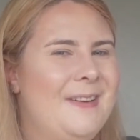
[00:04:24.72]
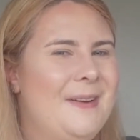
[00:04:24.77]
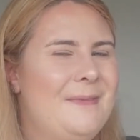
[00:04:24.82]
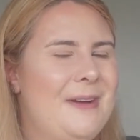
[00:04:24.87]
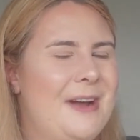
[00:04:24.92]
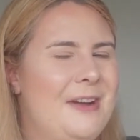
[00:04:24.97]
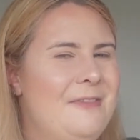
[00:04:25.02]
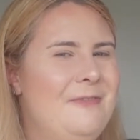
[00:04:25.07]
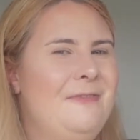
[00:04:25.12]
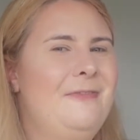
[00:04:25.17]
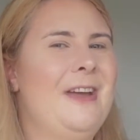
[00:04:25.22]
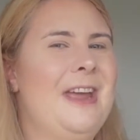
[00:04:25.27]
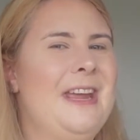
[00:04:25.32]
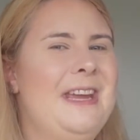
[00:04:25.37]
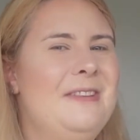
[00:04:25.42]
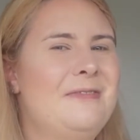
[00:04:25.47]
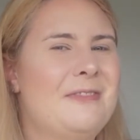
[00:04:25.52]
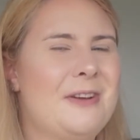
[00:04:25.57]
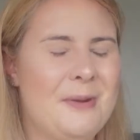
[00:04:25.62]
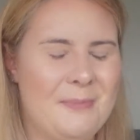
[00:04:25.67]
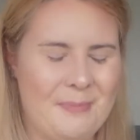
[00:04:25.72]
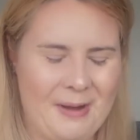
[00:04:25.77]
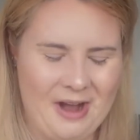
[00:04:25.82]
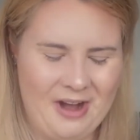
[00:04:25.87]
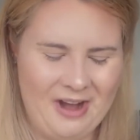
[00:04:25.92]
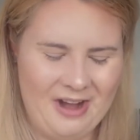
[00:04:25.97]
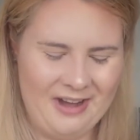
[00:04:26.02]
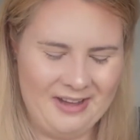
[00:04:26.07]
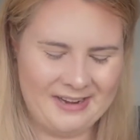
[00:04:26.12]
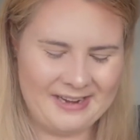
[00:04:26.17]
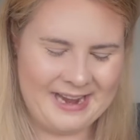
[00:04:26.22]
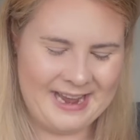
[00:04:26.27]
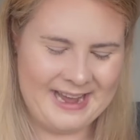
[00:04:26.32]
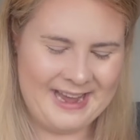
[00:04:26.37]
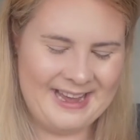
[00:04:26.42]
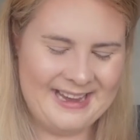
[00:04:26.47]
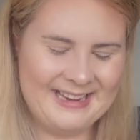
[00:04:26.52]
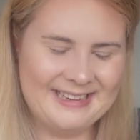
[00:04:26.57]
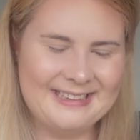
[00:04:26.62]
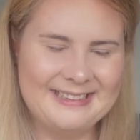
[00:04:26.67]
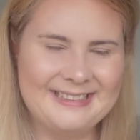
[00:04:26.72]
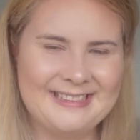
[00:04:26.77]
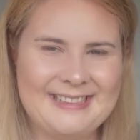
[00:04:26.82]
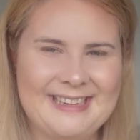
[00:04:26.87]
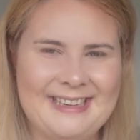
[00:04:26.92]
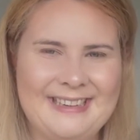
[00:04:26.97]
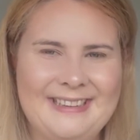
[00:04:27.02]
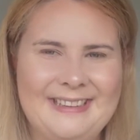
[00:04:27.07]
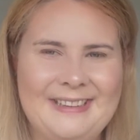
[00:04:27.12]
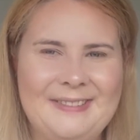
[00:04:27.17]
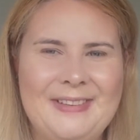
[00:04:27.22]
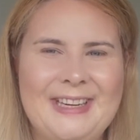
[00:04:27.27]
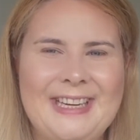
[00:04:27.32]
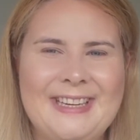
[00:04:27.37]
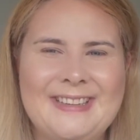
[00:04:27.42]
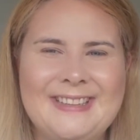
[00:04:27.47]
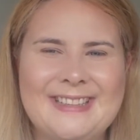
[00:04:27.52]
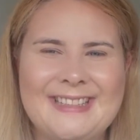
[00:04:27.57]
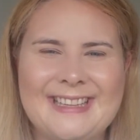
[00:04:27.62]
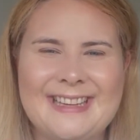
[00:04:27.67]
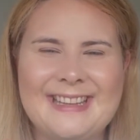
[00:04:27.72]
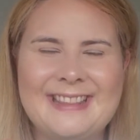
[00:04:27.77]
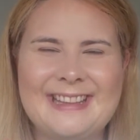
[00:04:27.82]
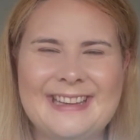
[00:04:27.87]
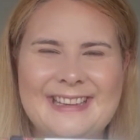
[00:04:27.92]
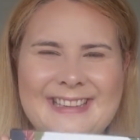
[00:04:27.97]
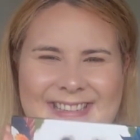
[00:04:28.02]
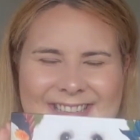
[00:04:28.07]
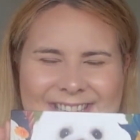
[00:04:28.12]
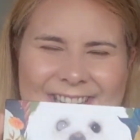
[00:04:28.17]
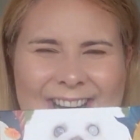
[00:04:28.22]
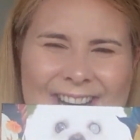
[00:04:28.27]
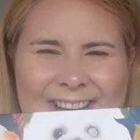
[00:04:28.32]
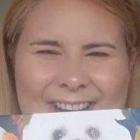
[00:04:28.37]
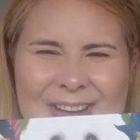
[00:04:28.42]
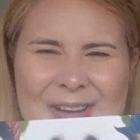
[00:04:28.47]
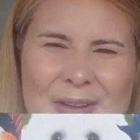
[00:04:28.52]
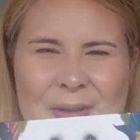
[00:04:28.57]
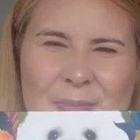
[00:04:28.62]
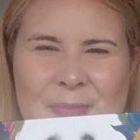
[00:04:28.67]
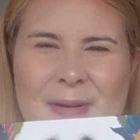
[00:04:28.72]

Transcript: my favourite part next, I'm going to be using the dark